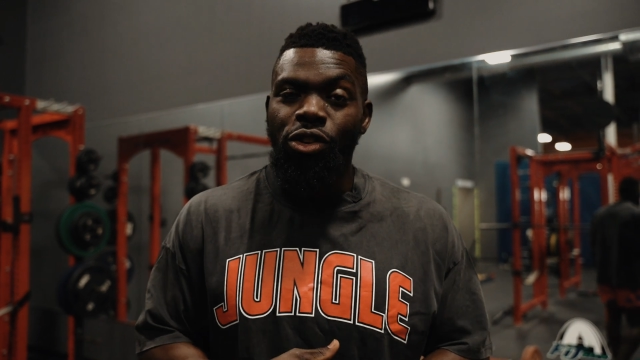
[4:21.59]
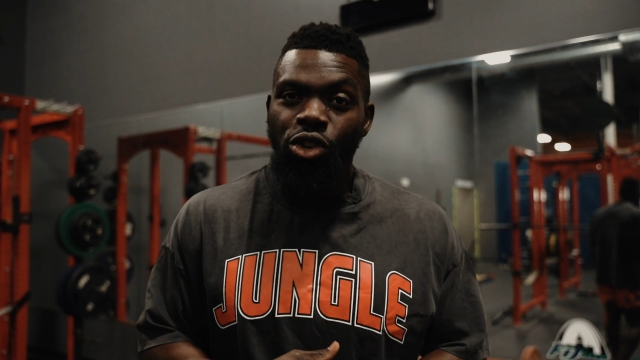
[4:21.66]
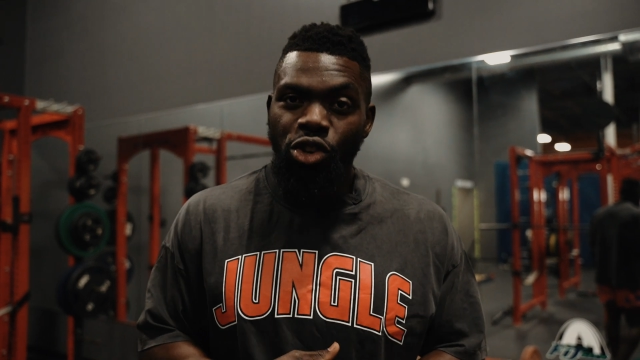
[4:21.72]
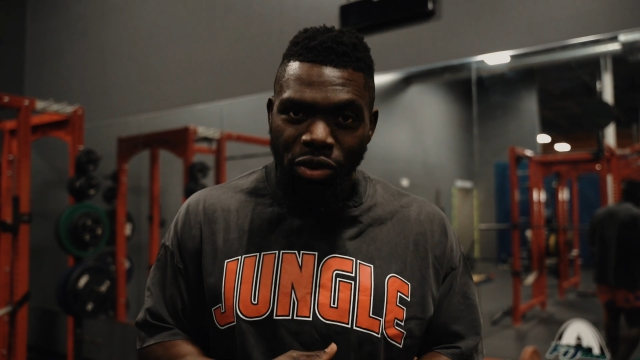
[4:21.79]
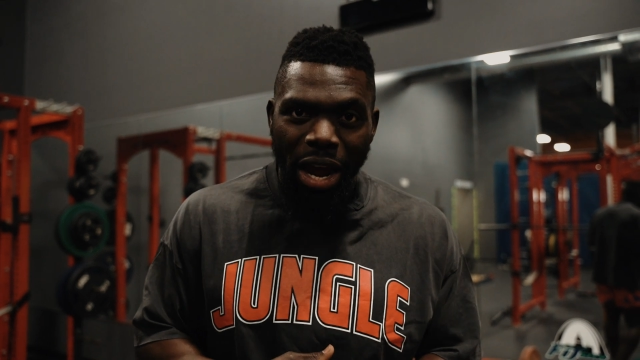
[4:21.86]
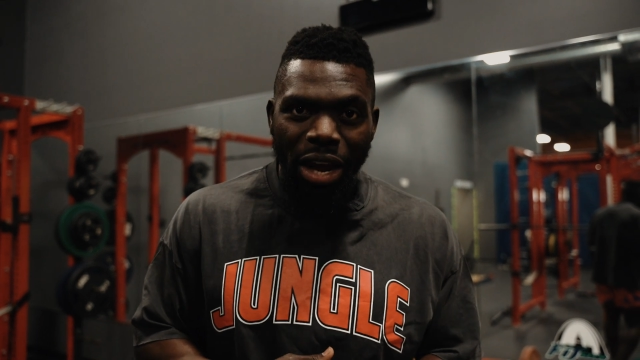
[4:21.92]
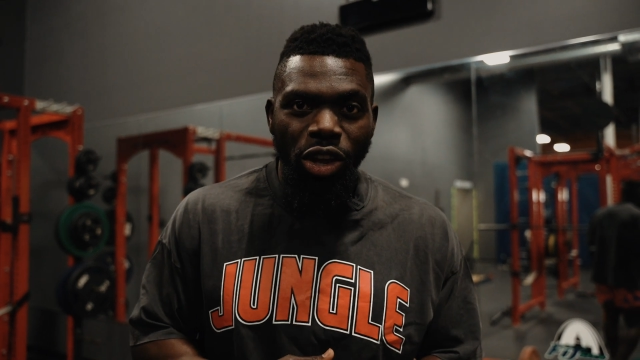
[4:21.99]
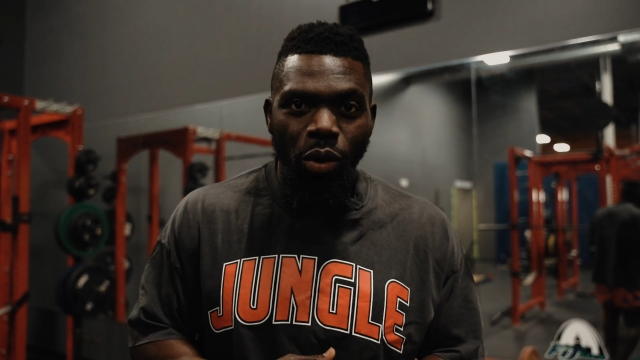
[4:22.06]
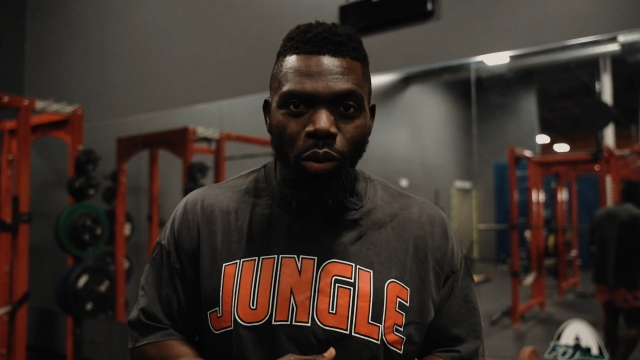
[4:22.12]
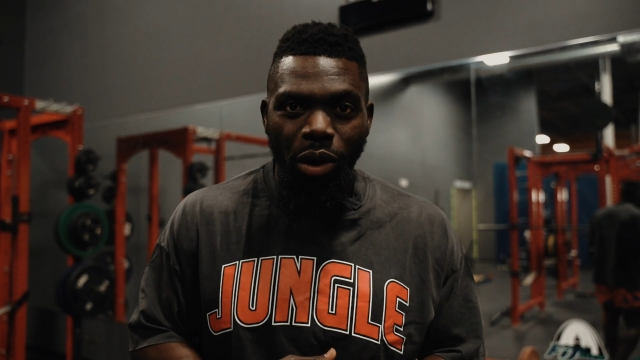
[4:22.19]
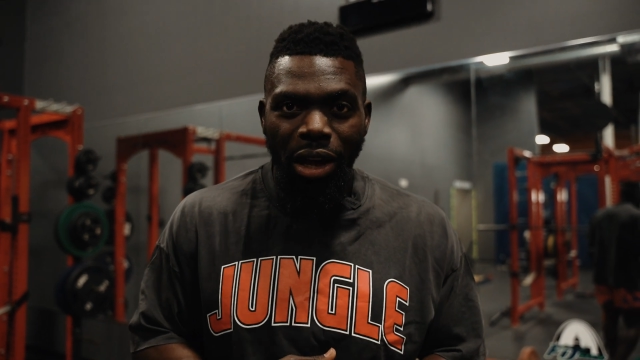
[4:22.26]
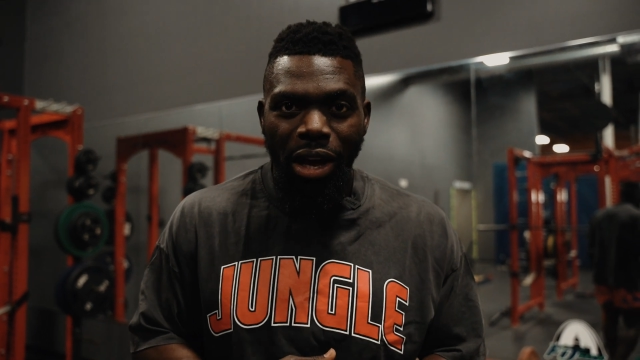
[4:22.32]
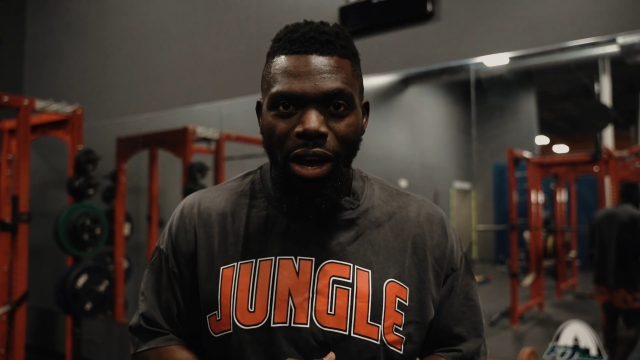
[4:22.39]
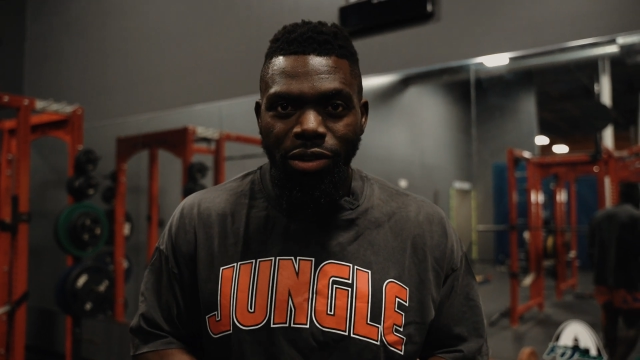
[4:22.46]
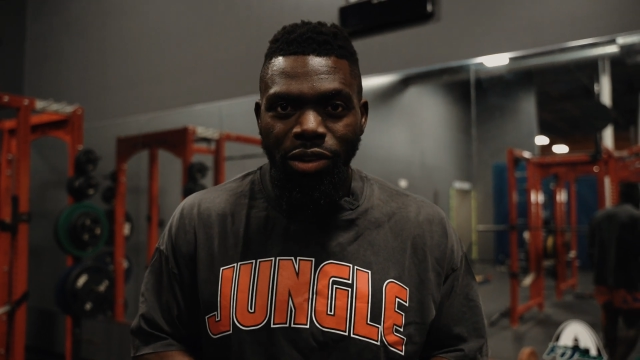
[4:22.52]
So track
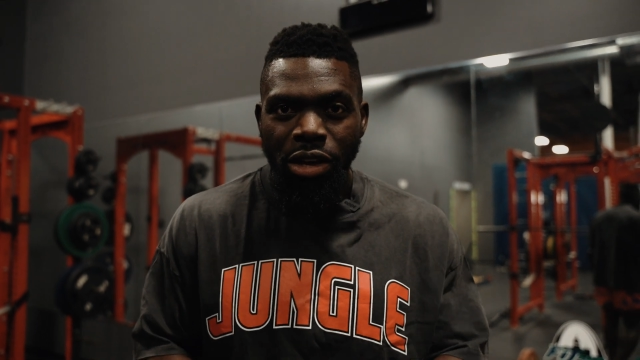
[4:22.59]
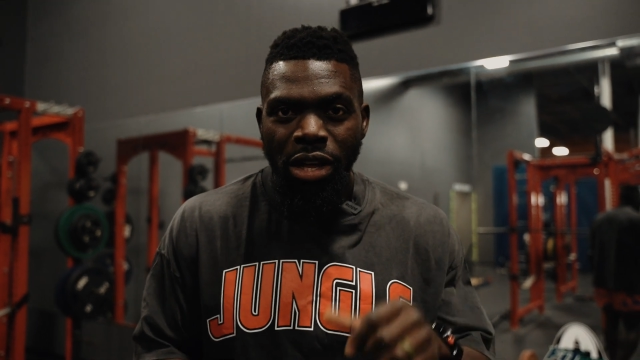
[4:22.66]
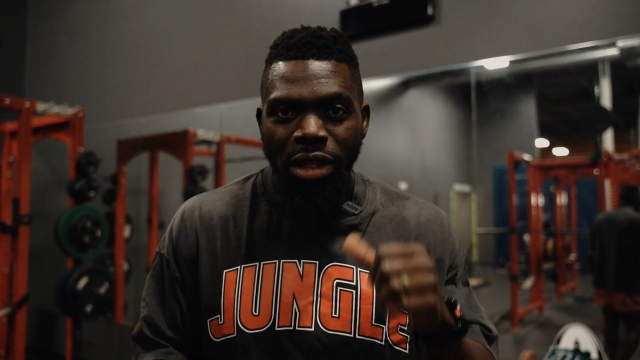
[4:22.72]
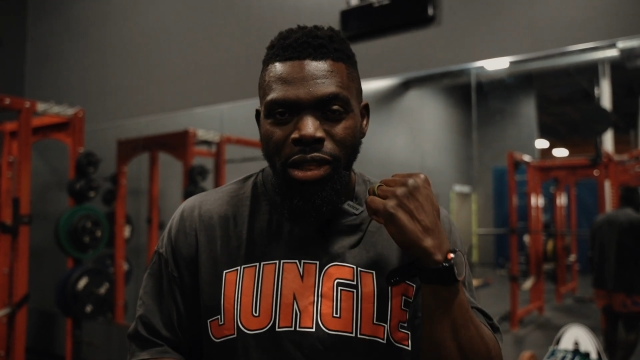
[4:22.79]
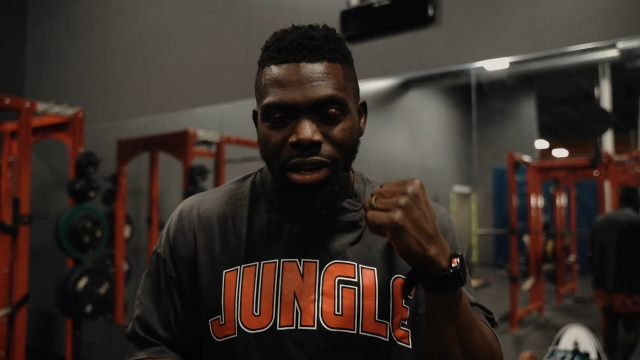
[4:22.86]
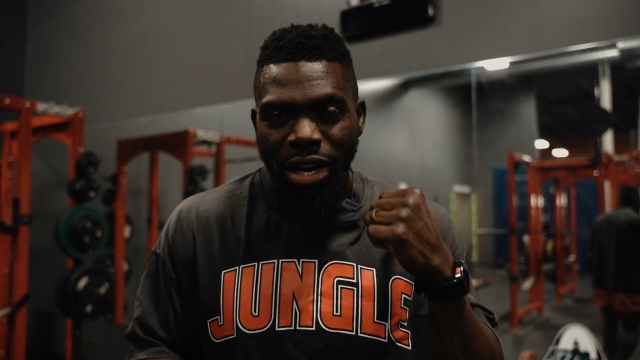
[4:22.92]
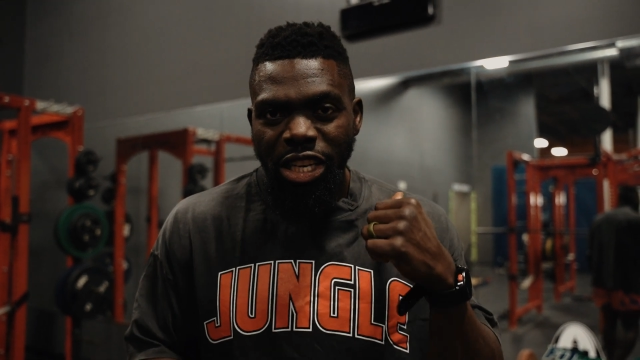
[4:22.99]
your workouts.